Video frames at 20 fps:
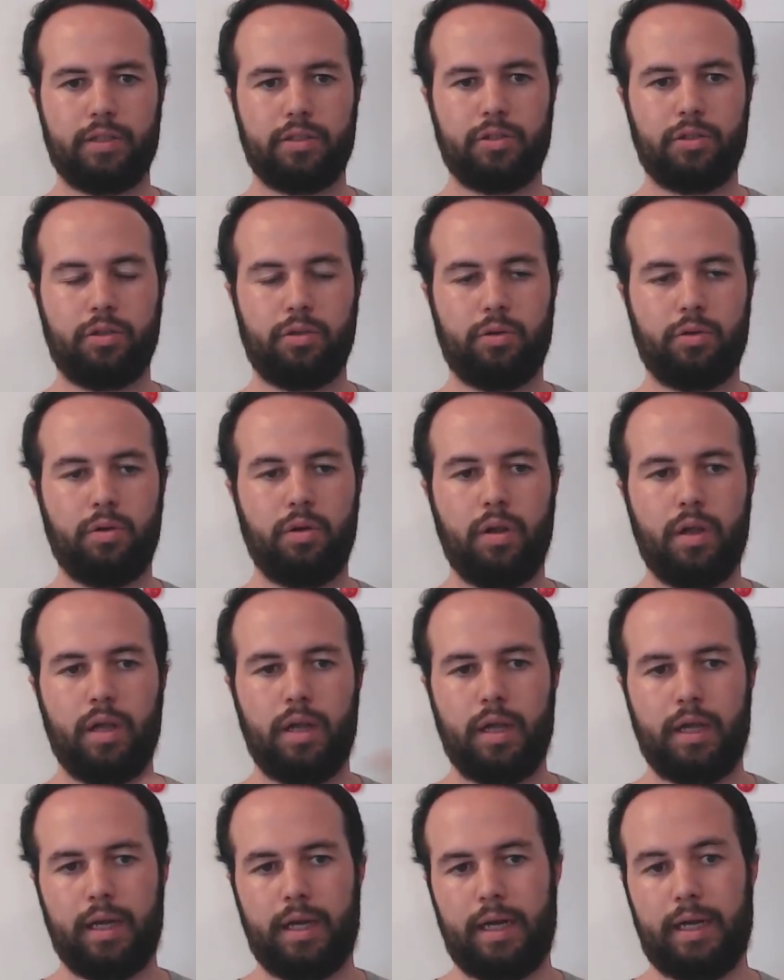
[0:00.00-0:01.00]
So
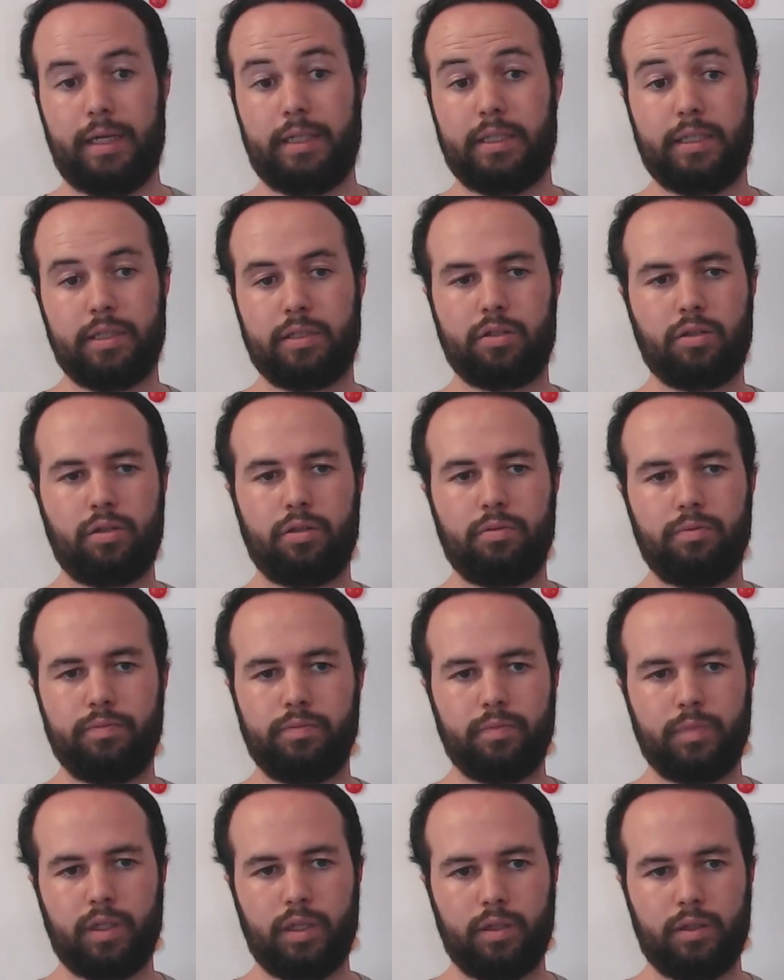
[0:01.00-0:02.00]
I just
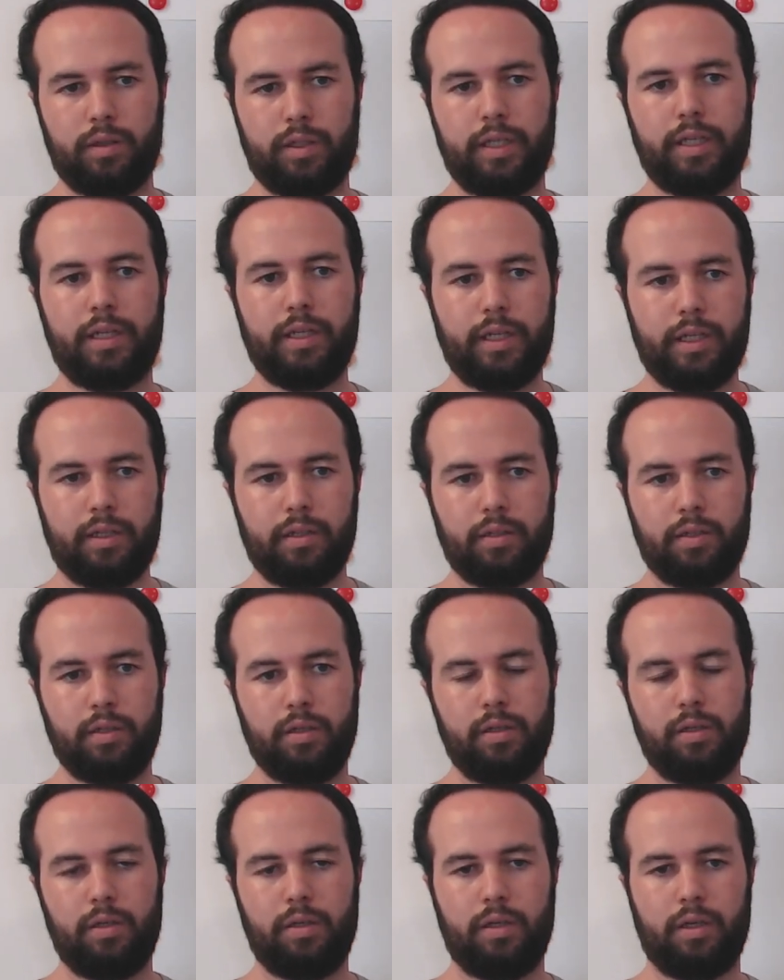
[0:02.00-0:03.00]
delete
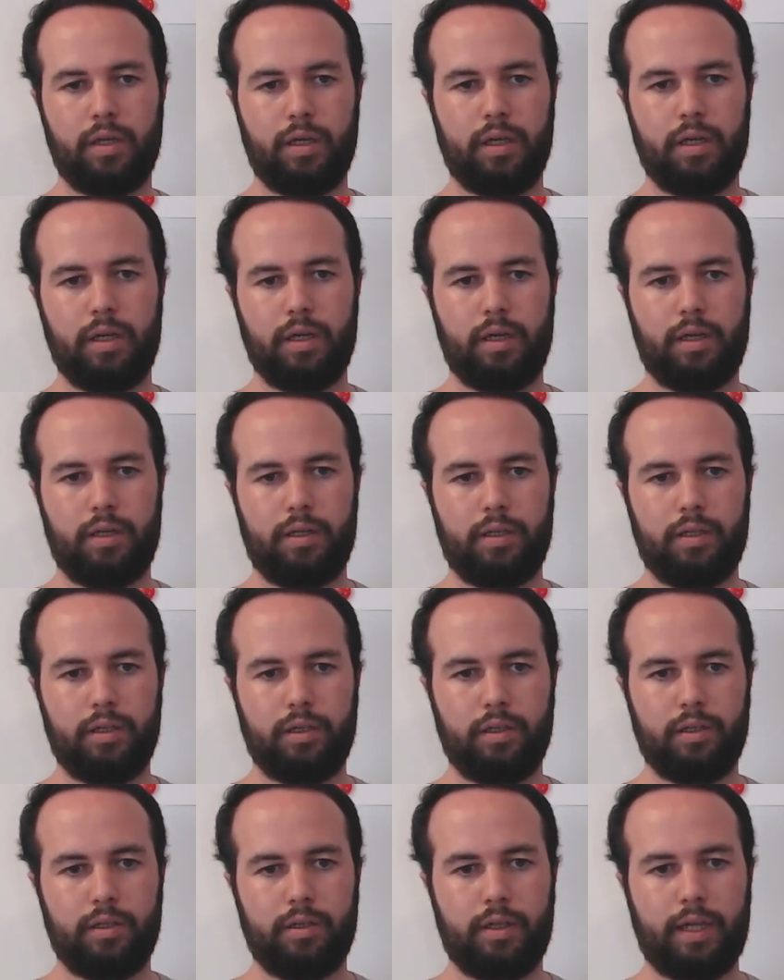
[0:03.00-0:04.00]

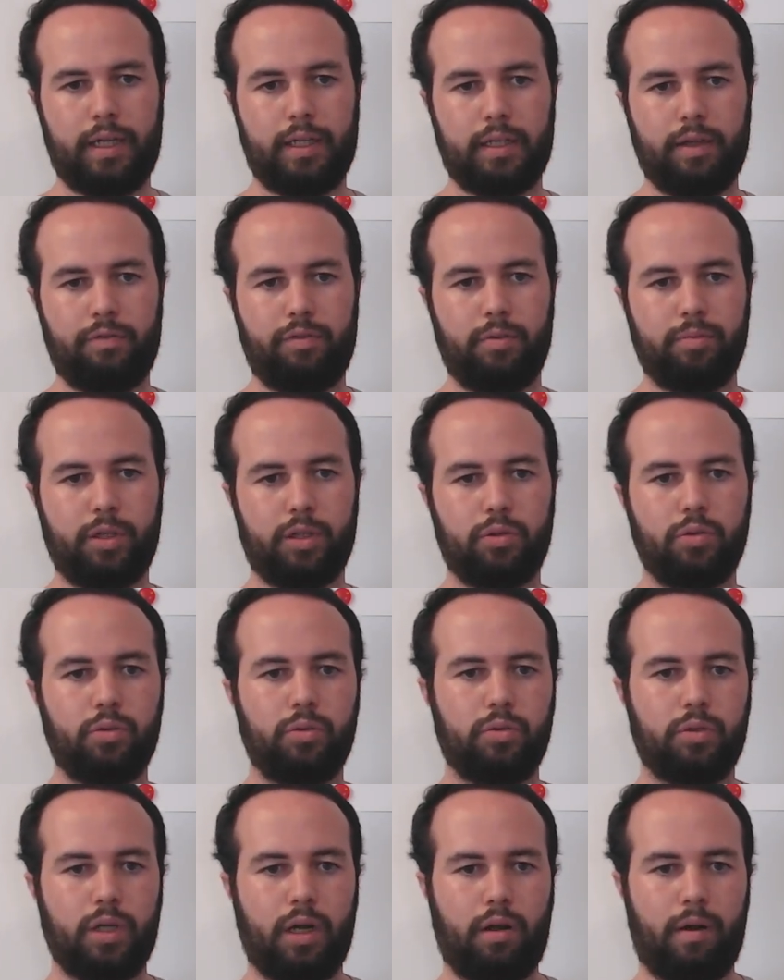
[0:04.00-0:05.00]
the data from the
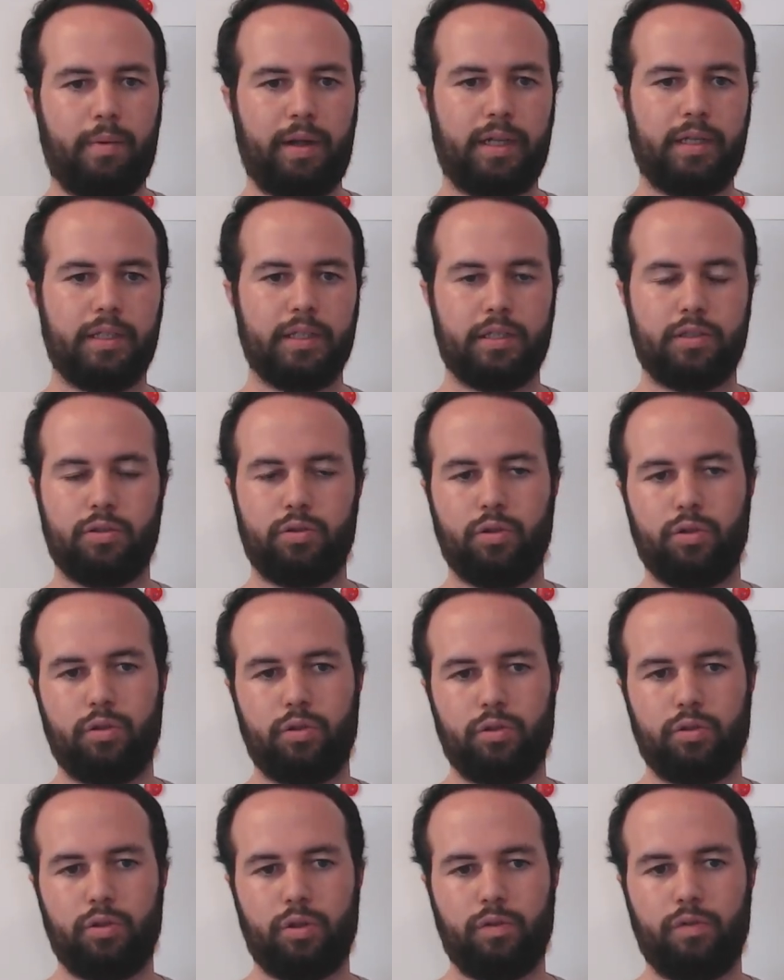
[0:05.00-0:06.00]
2 terabyte disk to
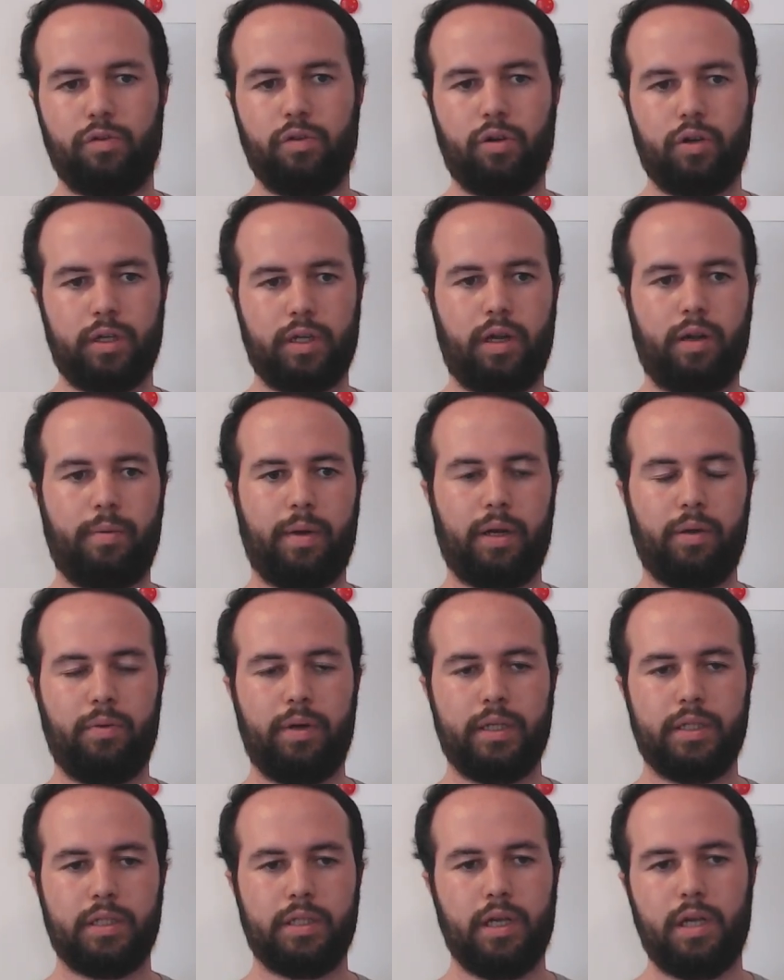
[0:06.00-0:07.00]
the 4 terabyte
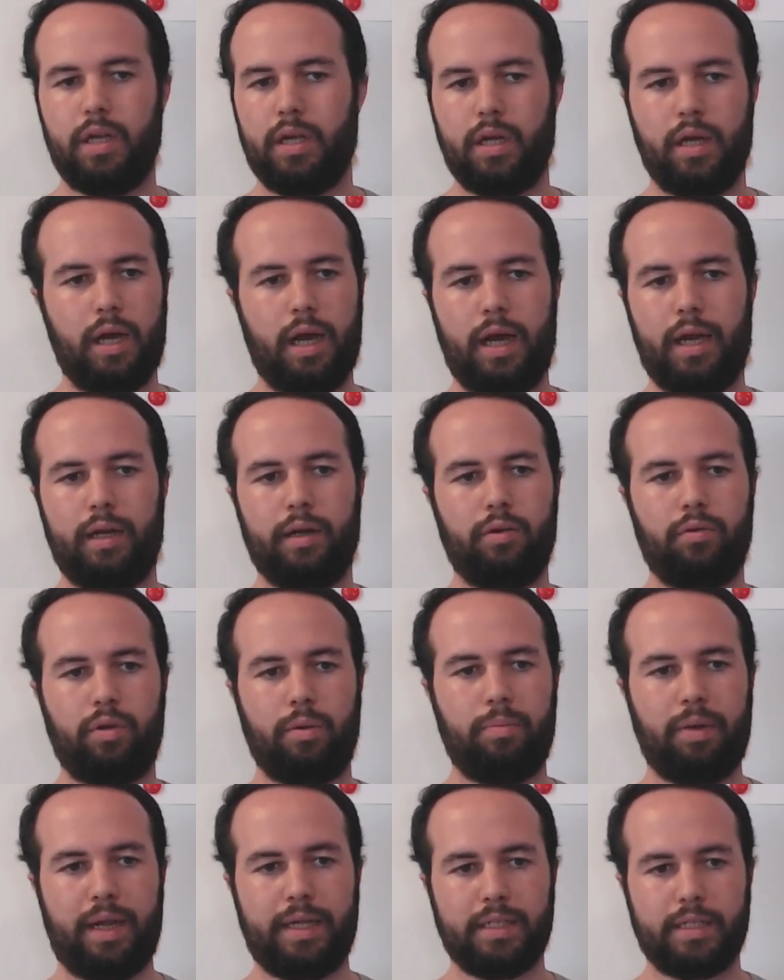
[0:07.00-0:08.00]
ones and
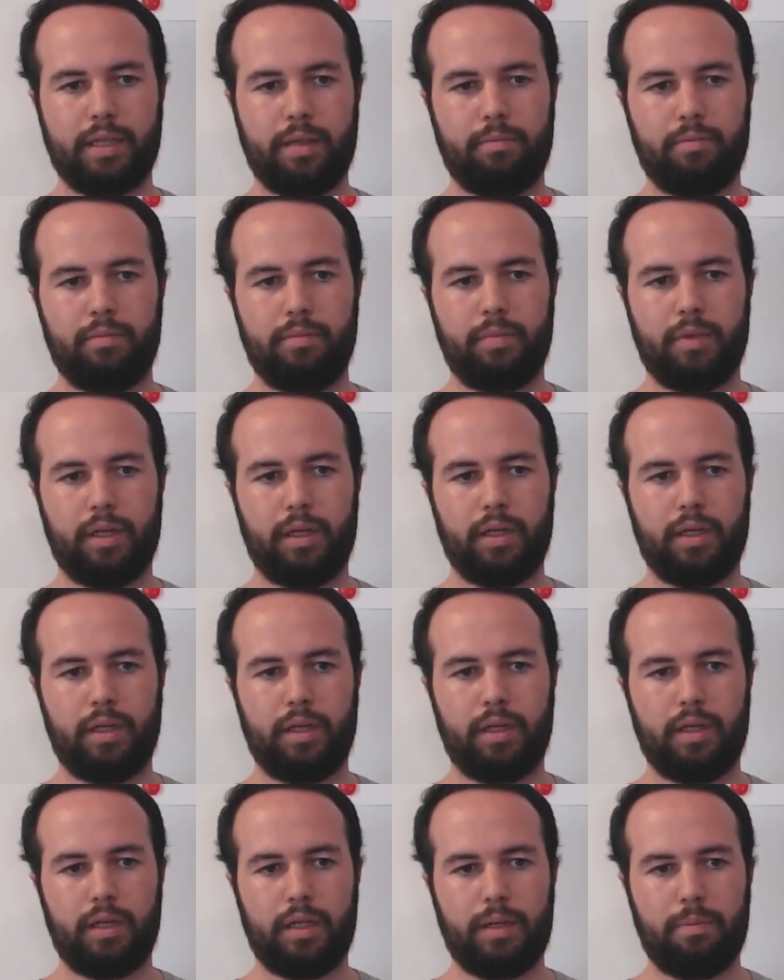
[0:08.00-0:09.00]
replace them
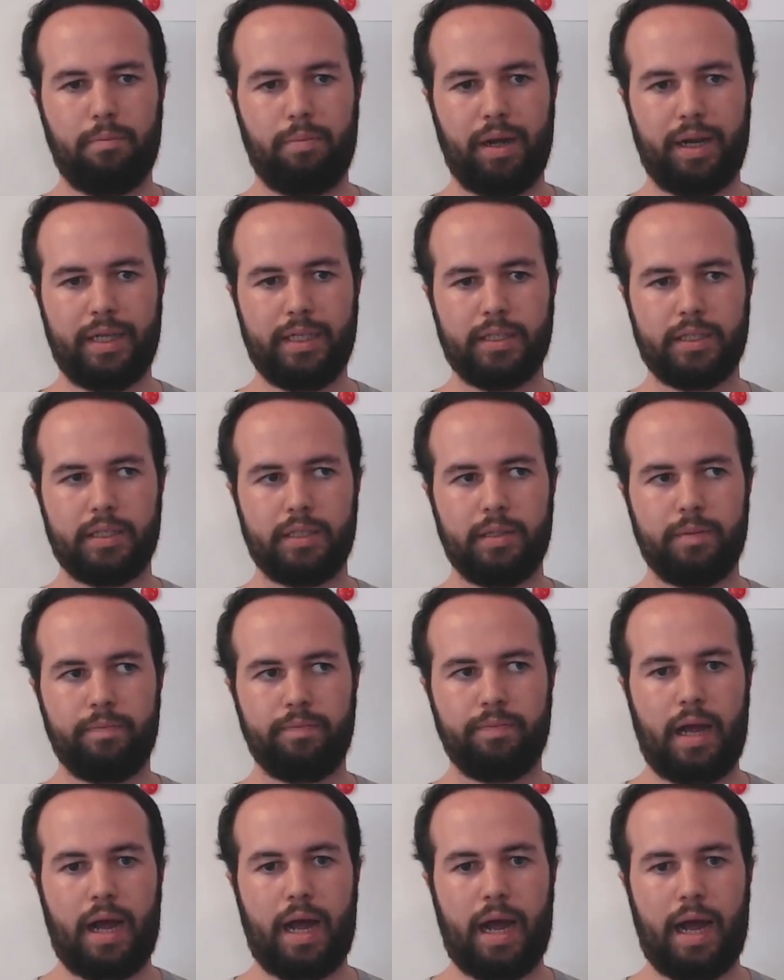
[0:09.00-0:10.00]
in place.
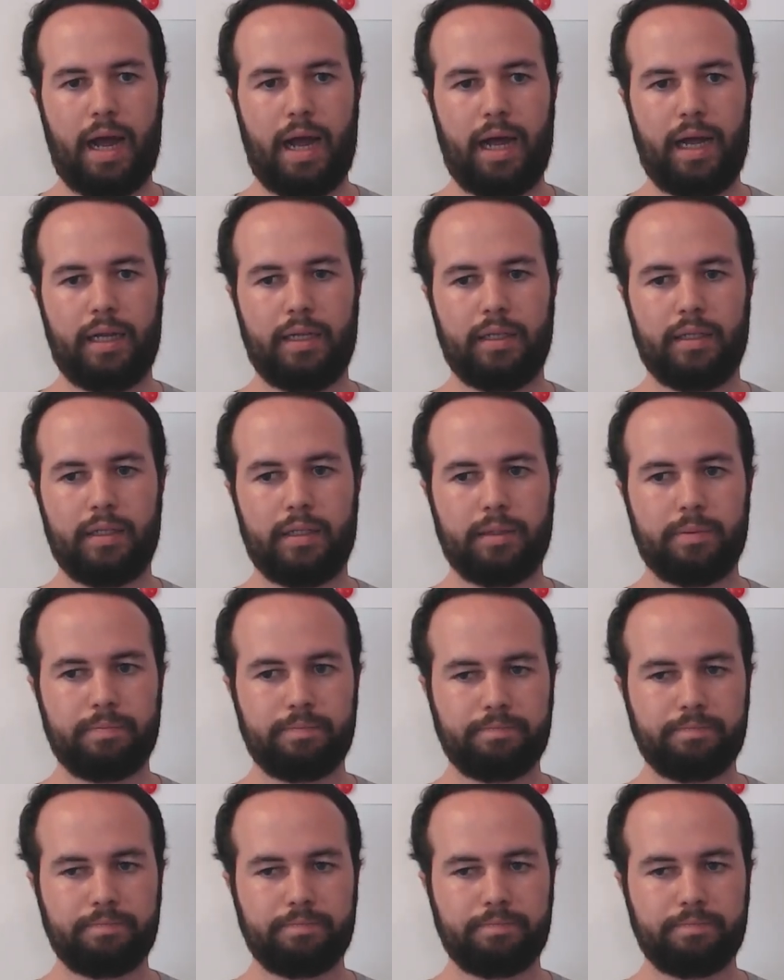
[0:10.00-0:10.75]
And